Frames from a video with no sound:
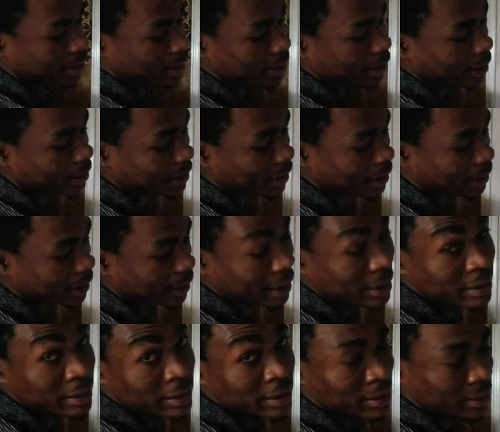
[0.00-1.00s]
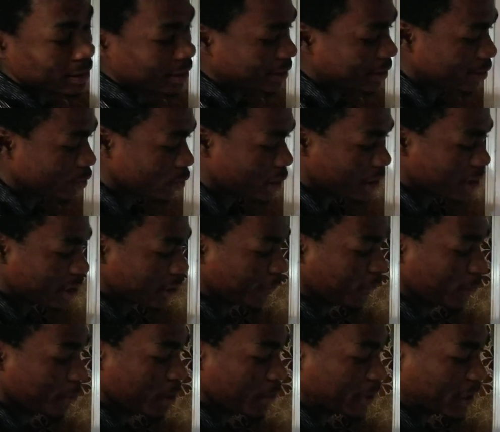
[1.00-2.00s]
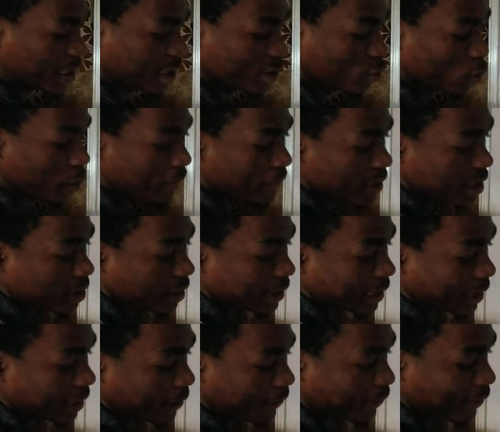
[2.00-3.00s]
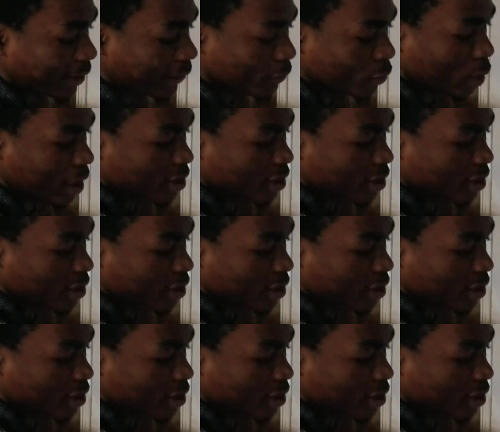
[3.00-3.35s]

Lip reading: greater than this. You can see from the beginning 12 is greater than 5. So I